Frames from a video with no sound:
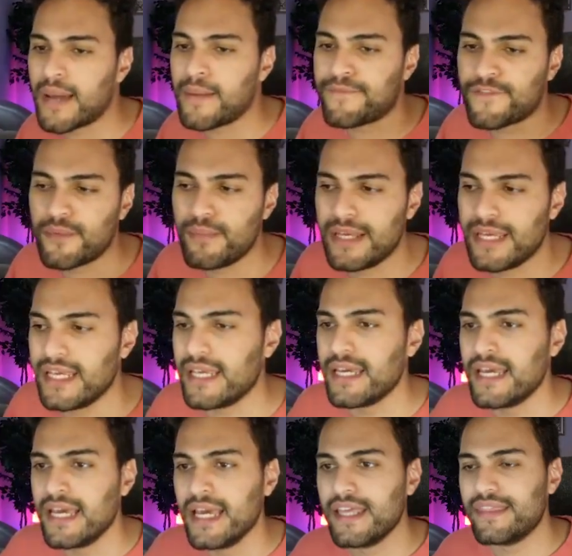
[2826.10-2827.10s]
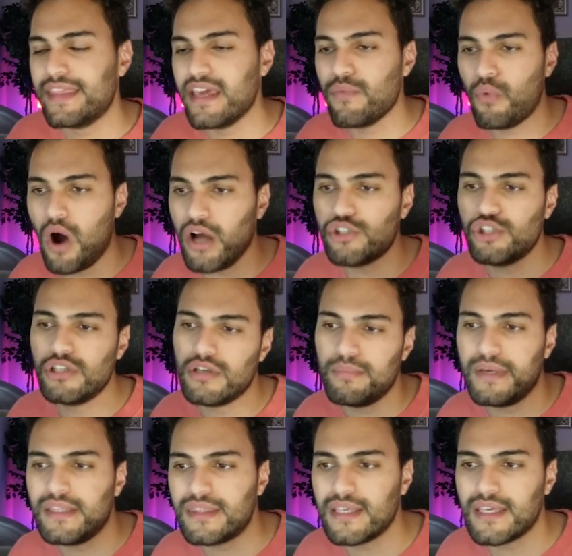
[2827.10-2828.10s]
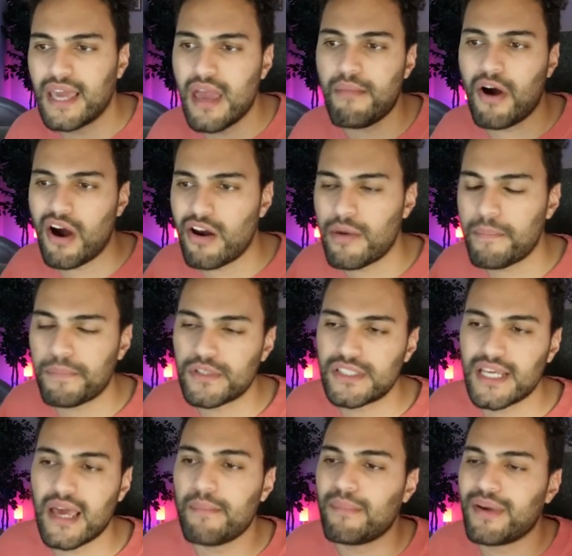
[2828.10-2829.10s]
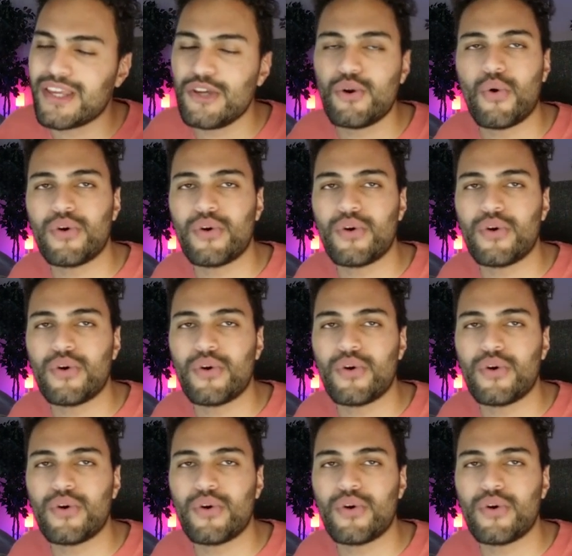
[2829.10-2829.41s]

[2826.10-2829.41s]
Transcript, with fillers: time for me. They want you to beat the game 100%, but